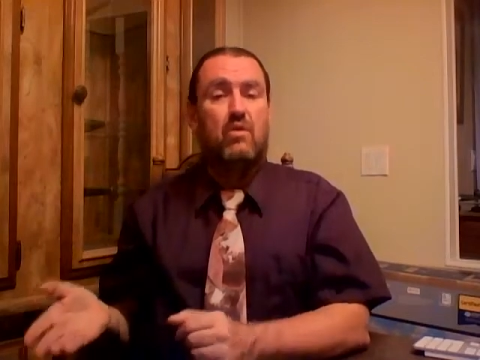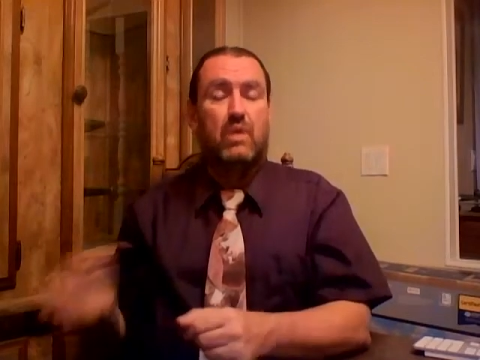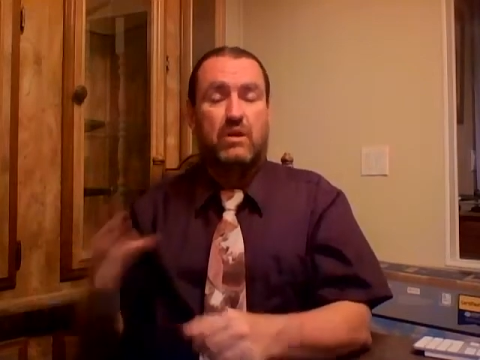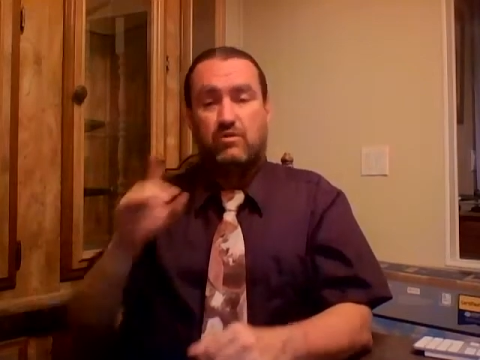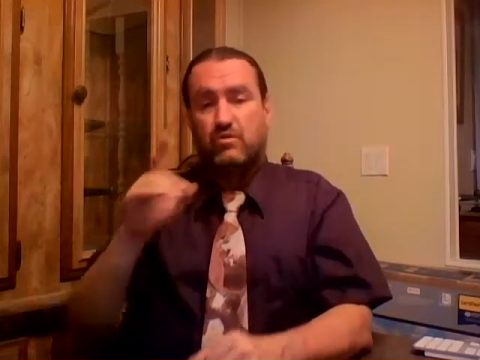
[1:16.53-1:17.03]

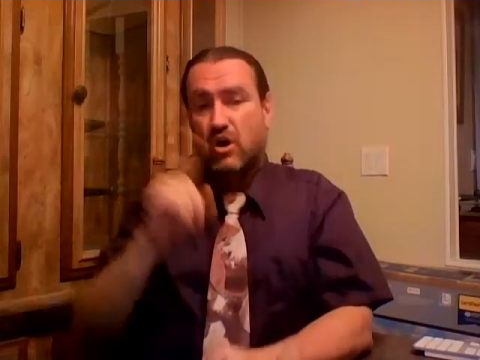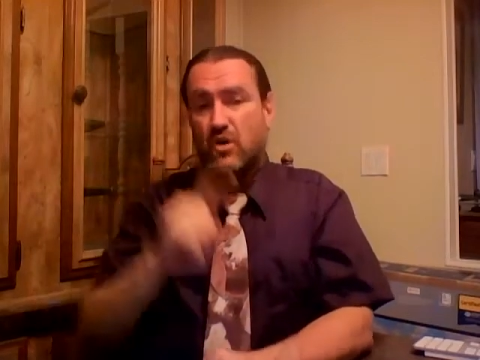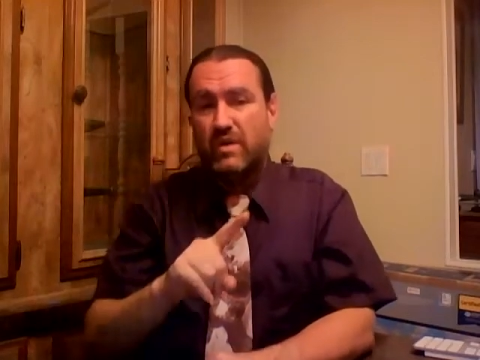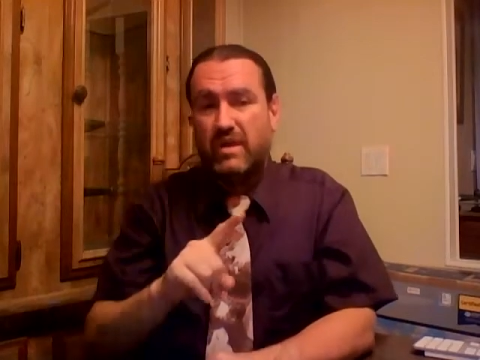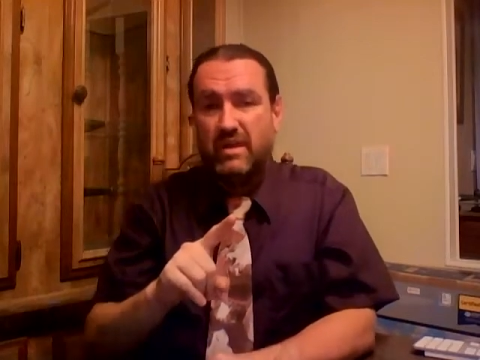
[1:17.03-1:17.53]
what you
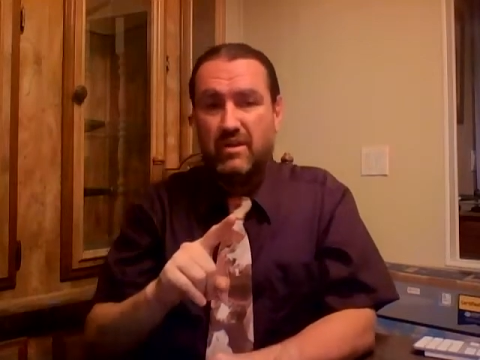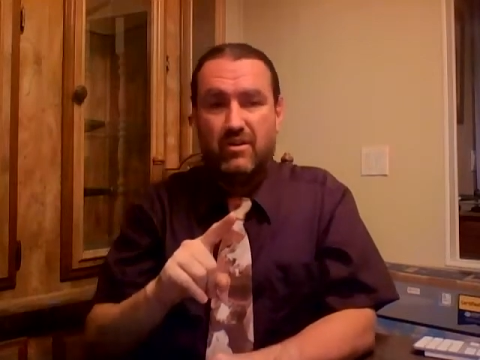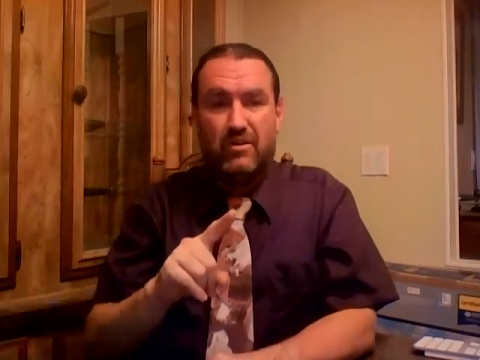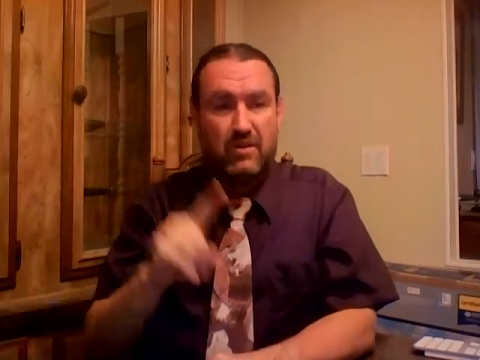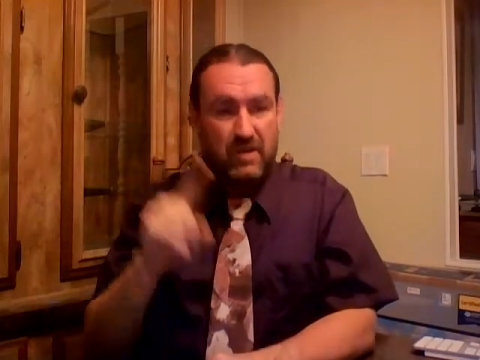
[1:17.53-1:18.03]
don't
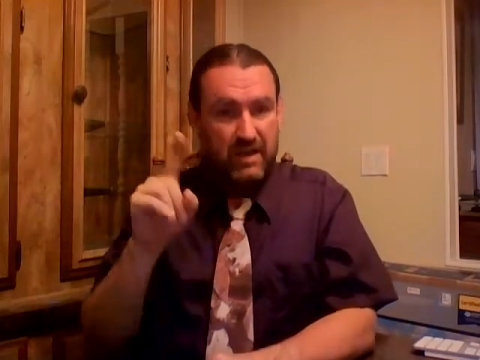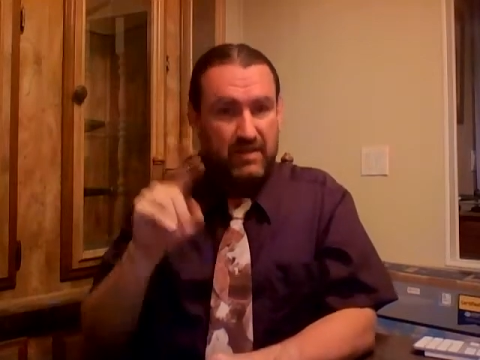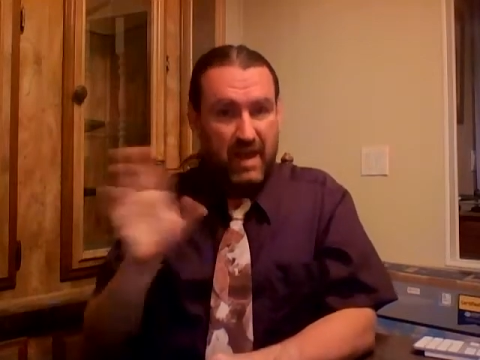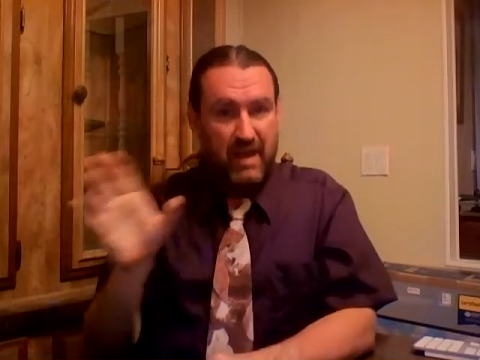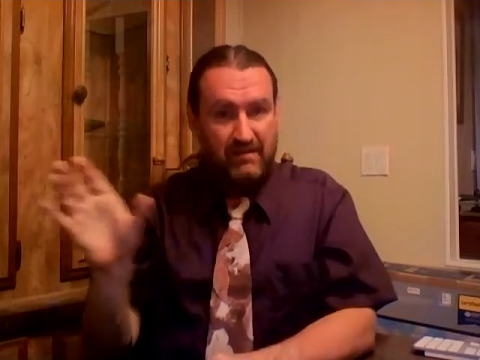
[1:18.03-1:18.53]
hear
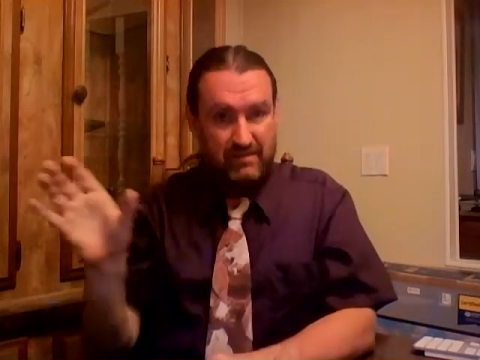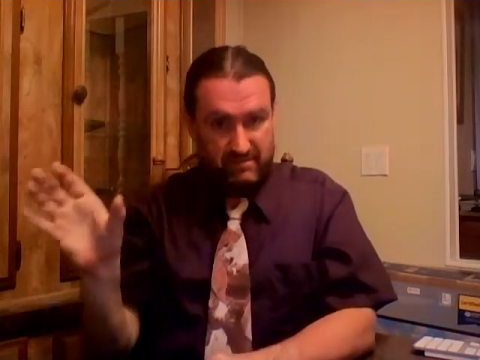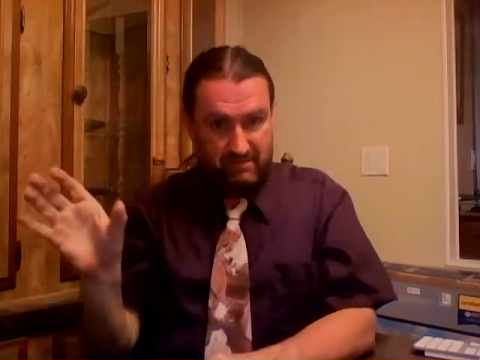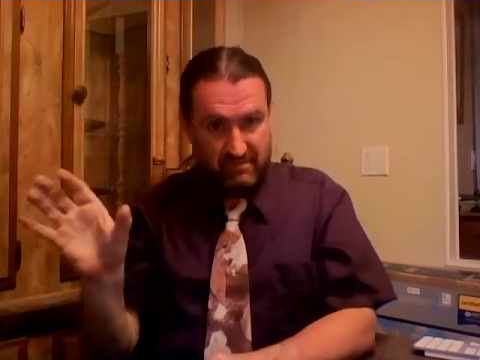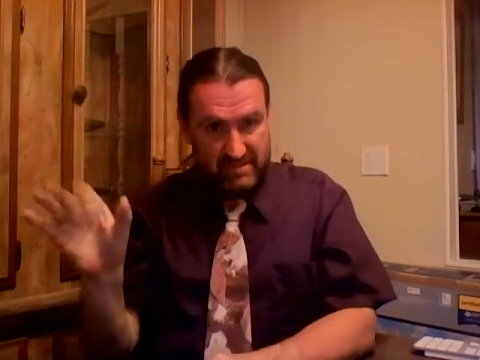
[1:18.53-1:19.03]
in that
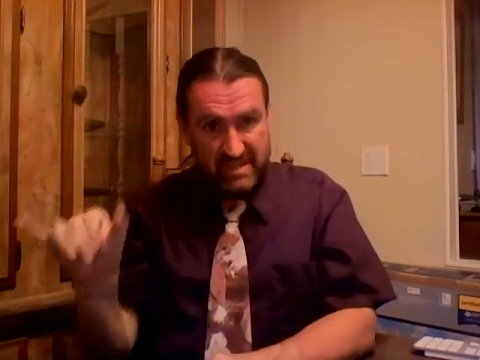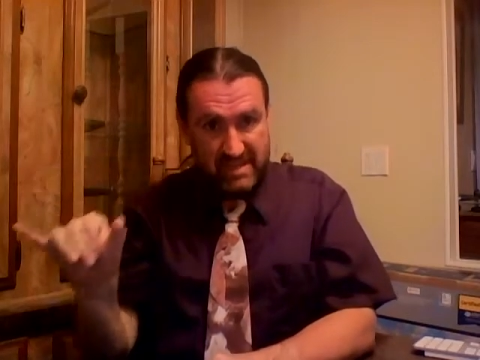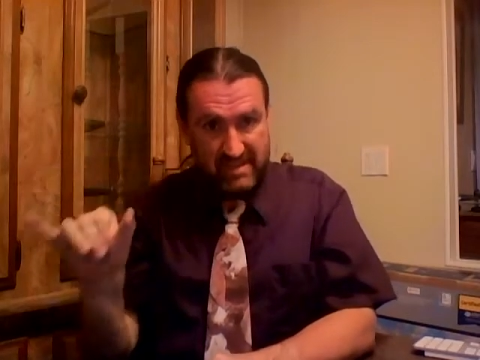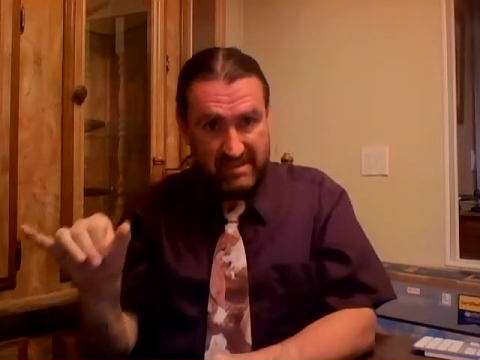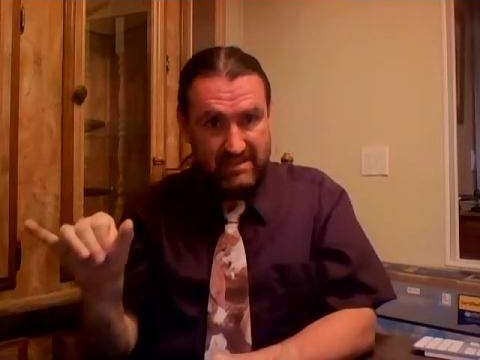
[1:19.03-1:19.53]

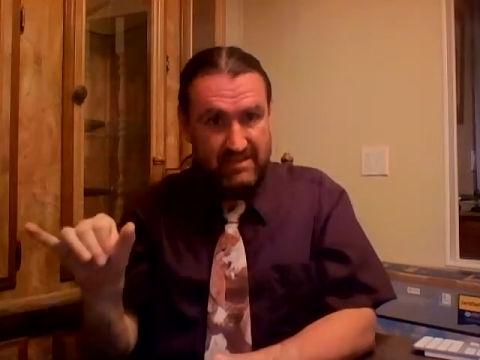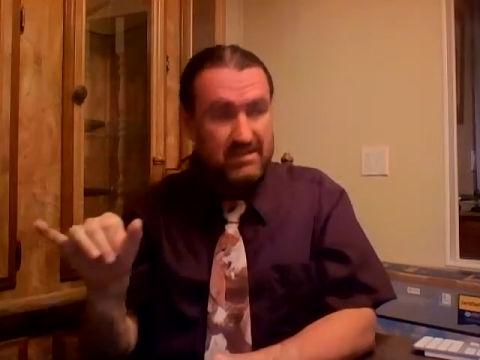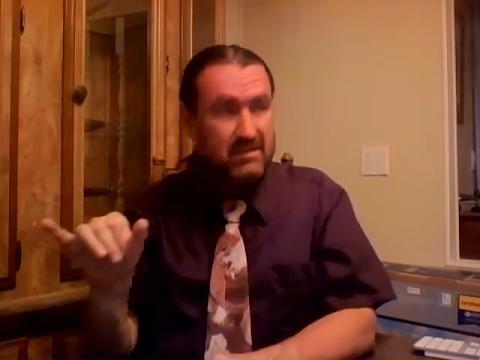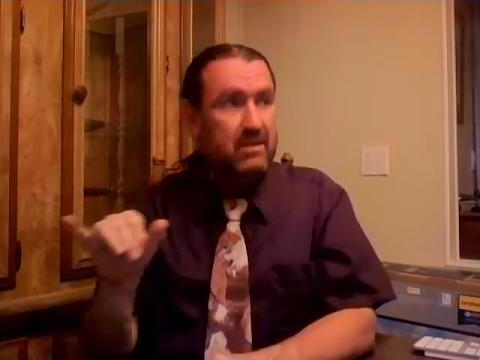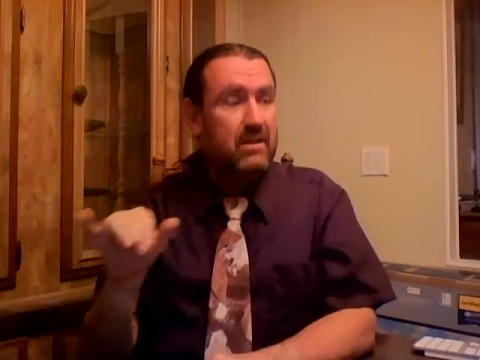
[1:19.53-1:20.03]
sentence